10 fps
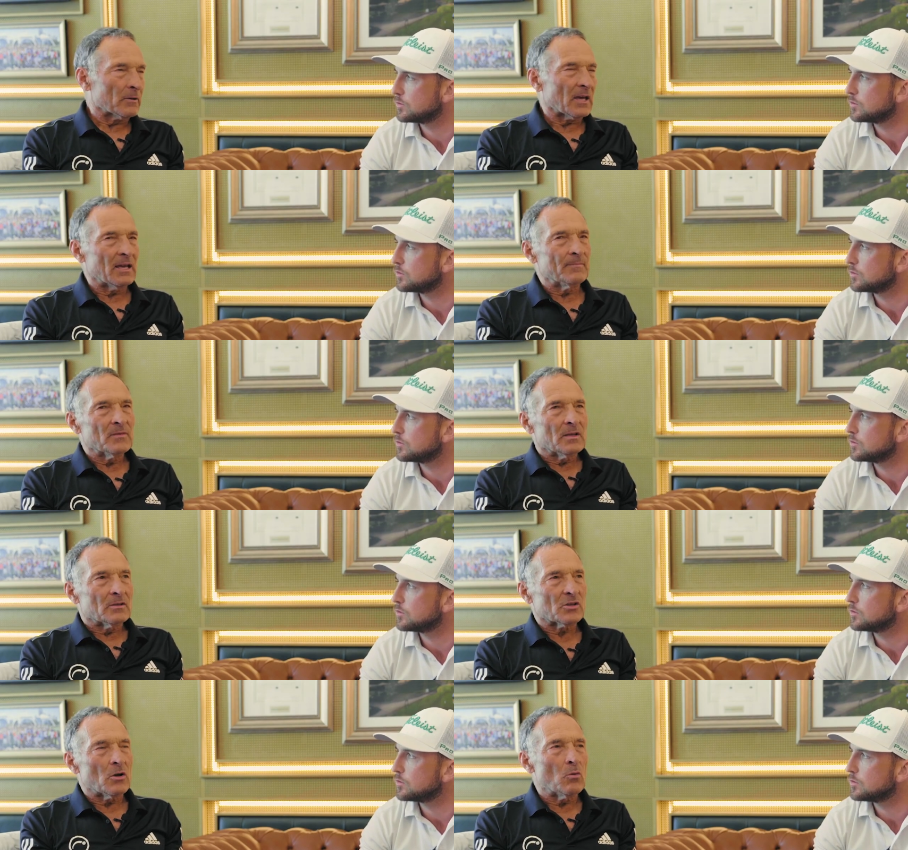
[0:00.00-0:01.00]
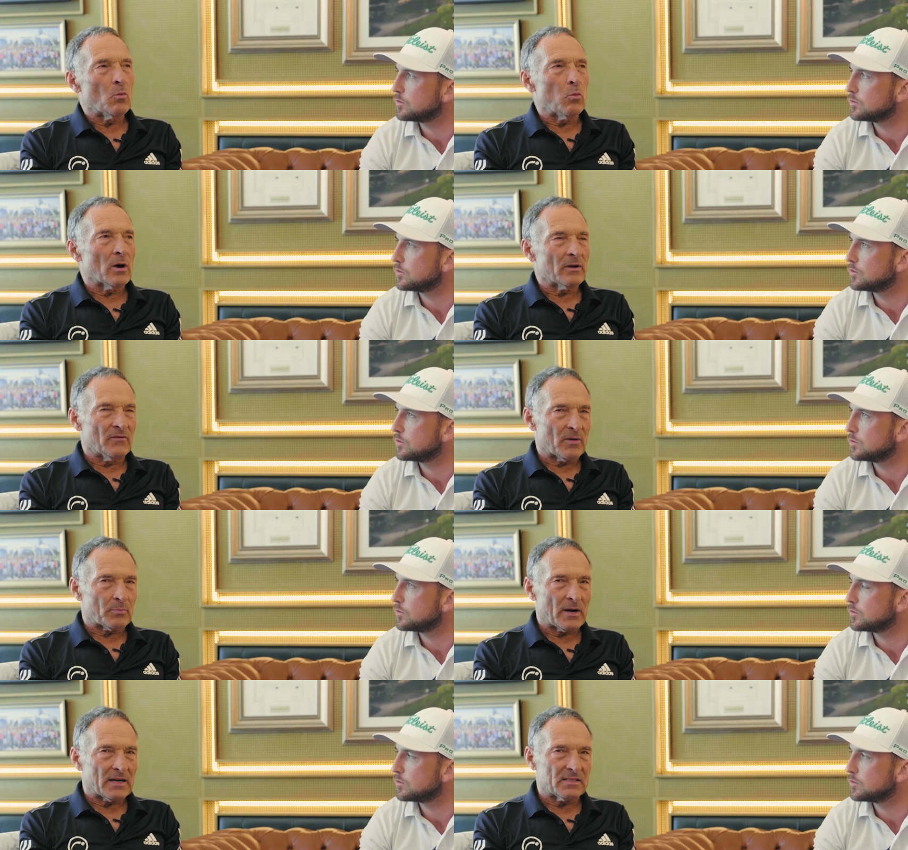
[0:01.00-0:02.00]
Speaker 1: Okay, so one of the
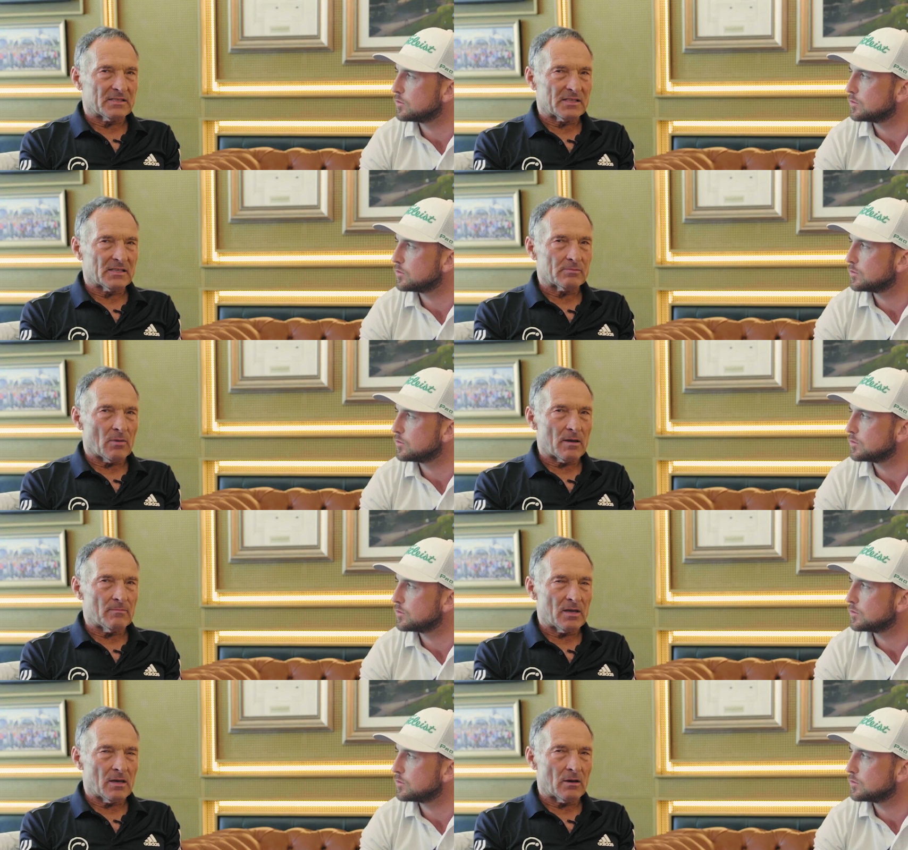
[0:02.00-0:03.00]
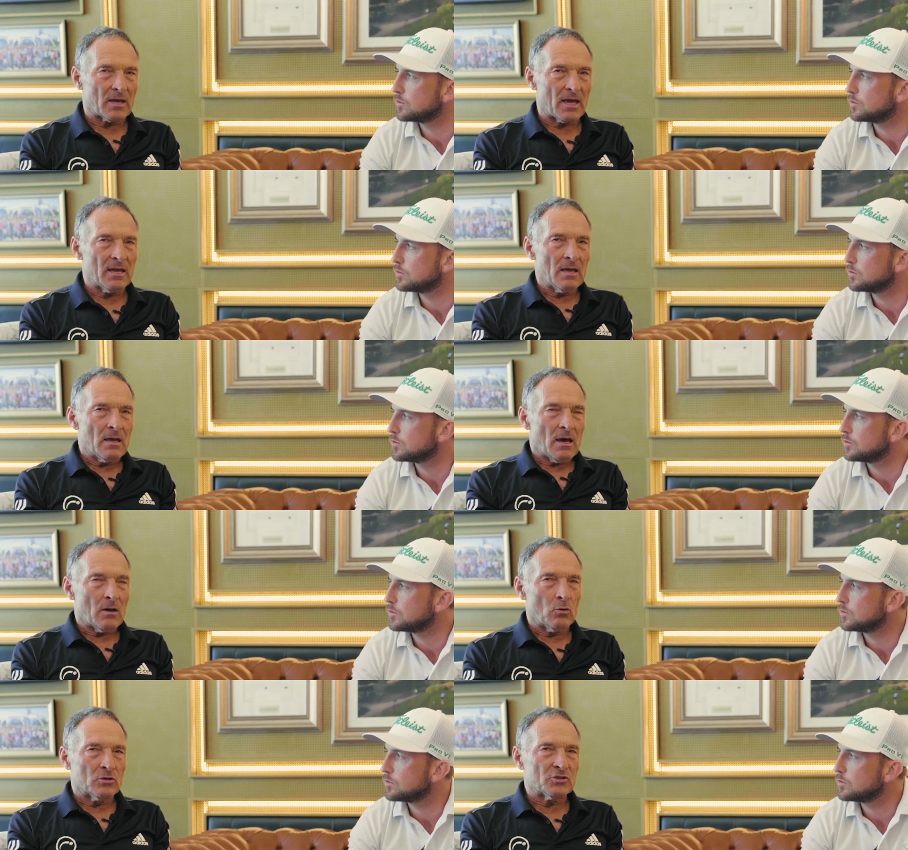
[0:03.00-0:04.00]
practices might be okay, I
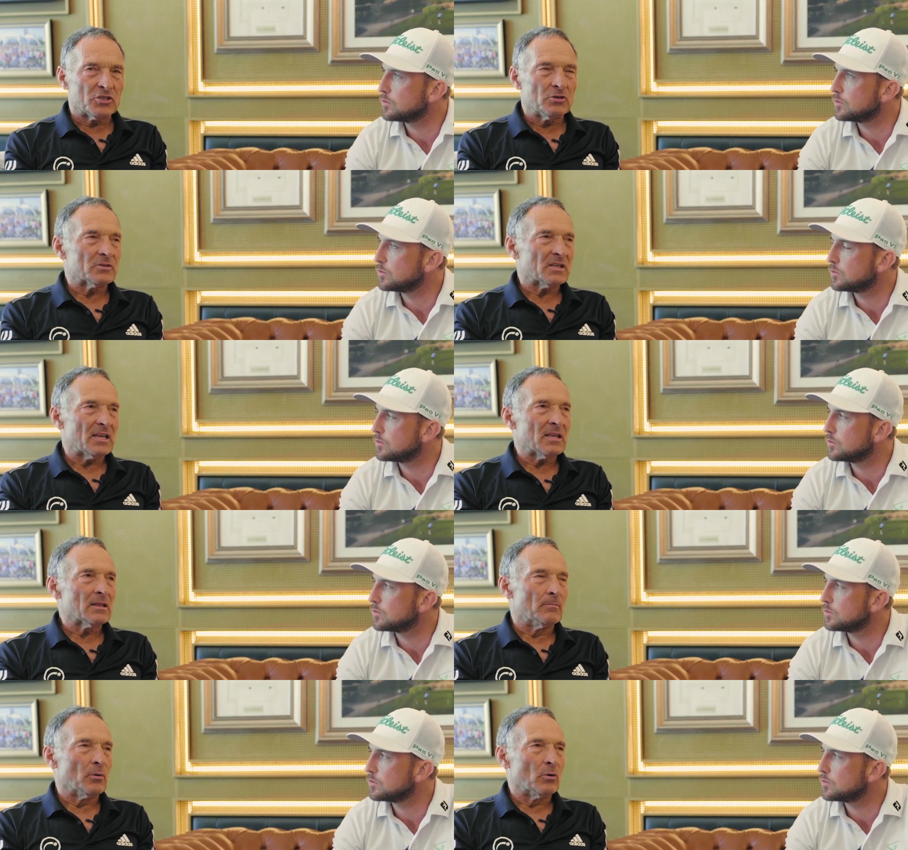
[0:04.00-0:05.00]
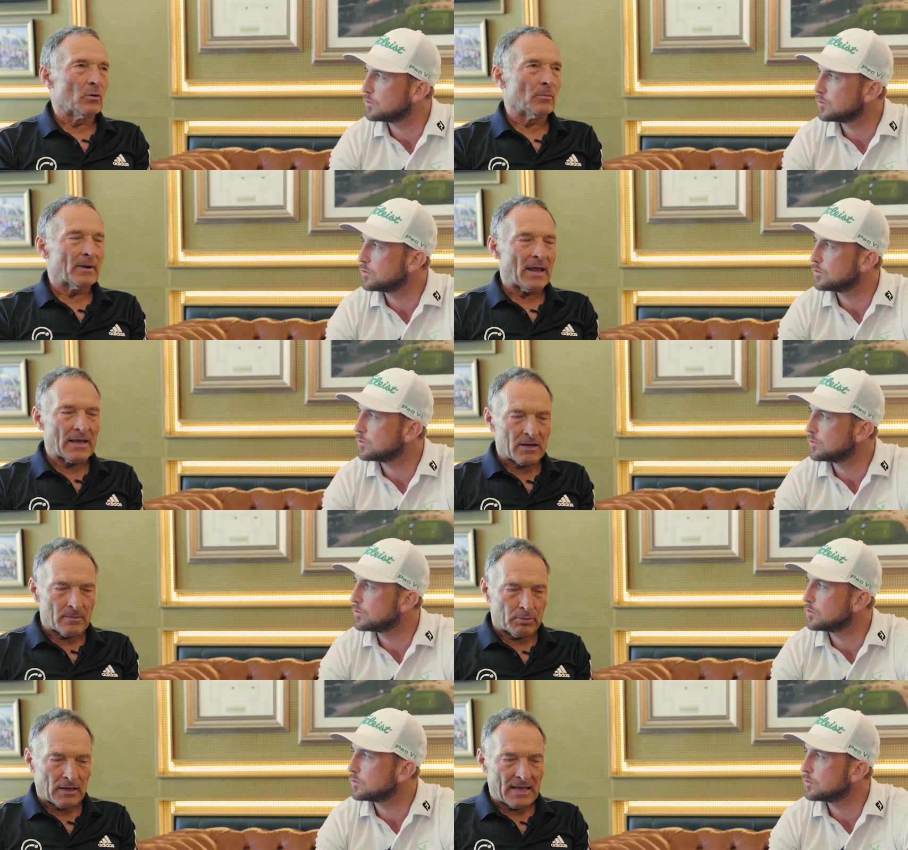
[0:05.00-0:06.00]
want you to hit the ball, but I'm going to
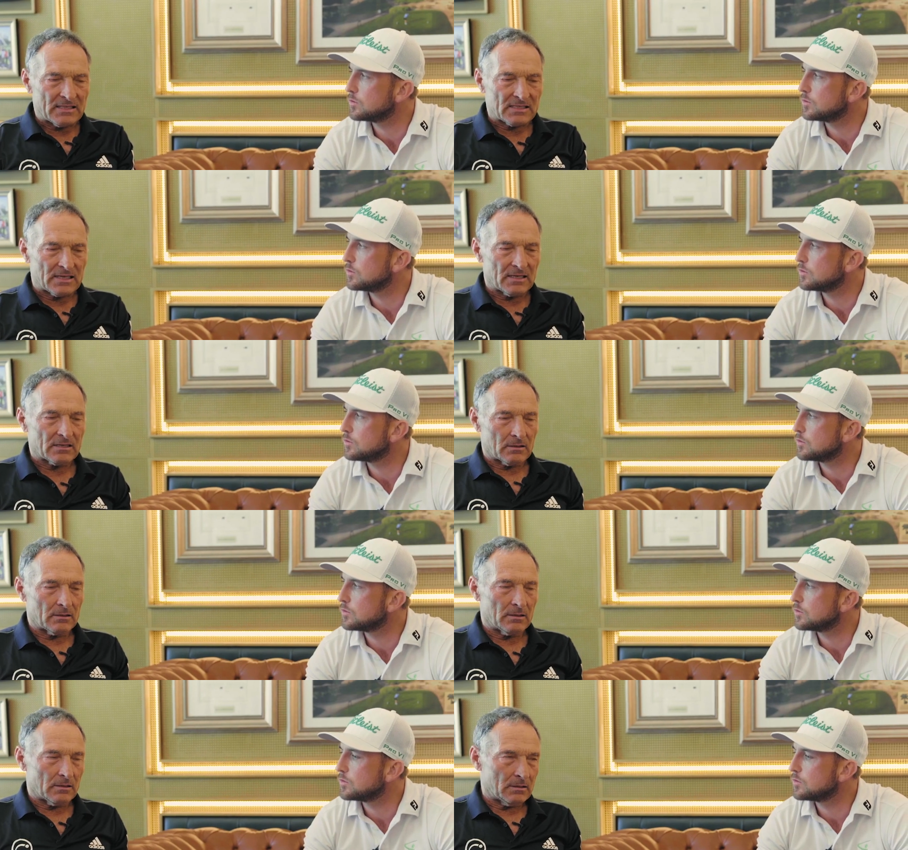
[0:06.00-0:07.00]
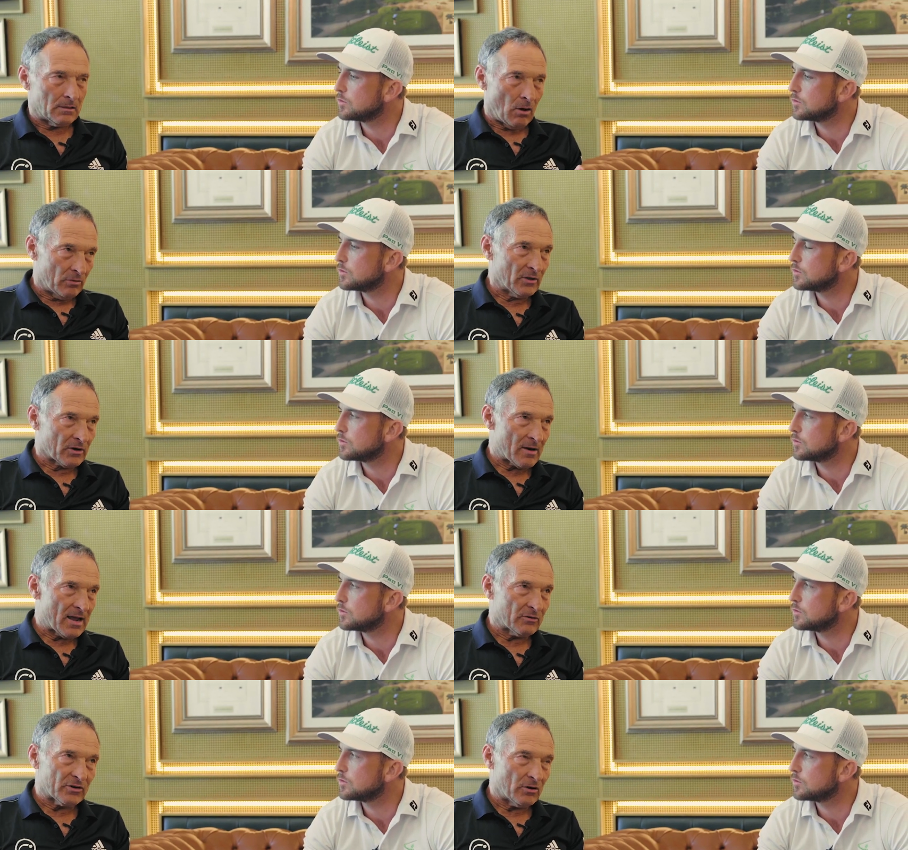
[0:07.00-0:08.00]
place it on the
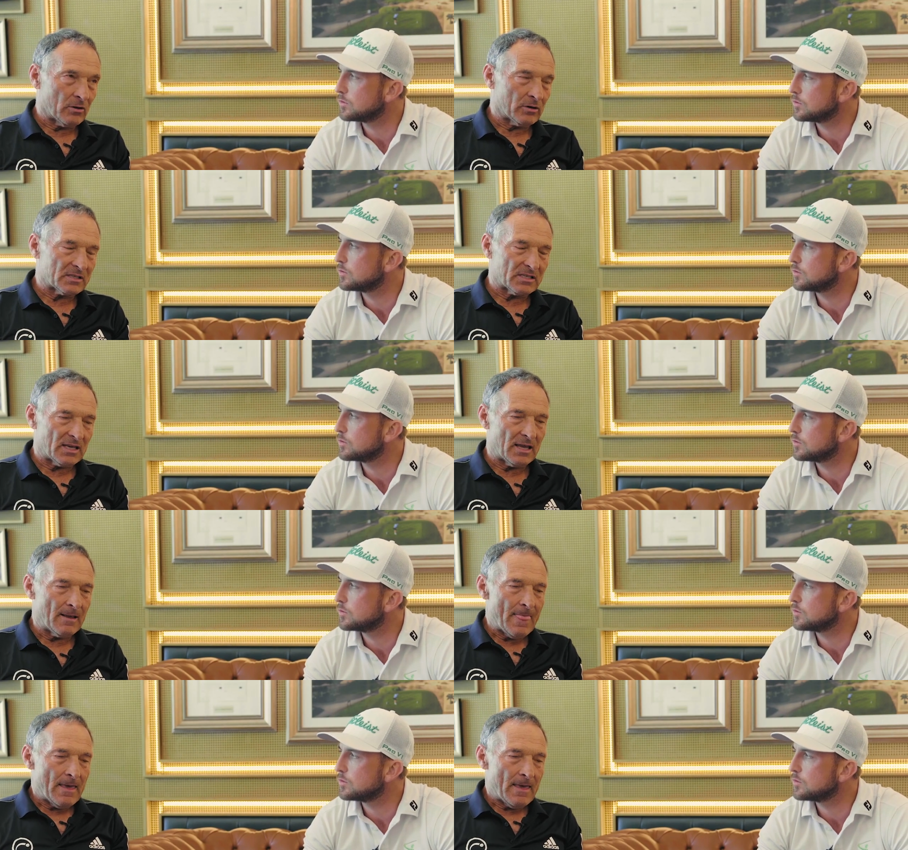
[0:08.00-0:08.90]
ground, not on a tee.